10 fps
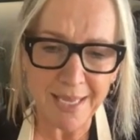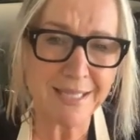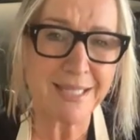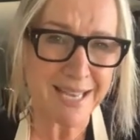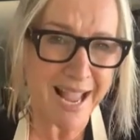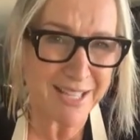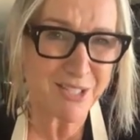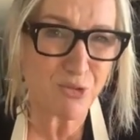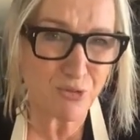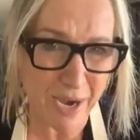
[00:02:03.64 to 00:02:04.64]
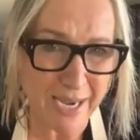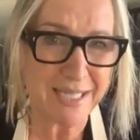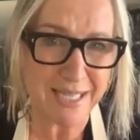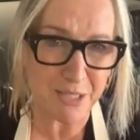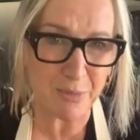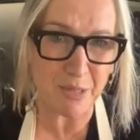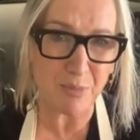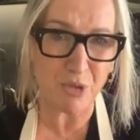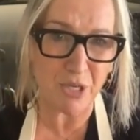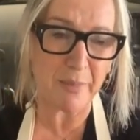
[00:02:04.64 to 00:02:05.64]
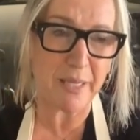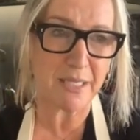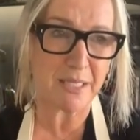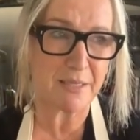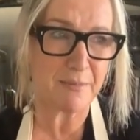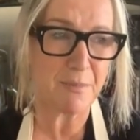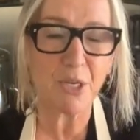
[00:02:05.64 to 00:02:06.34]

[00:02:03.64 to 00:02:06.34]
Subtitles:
Is it as great as with the pudding mix?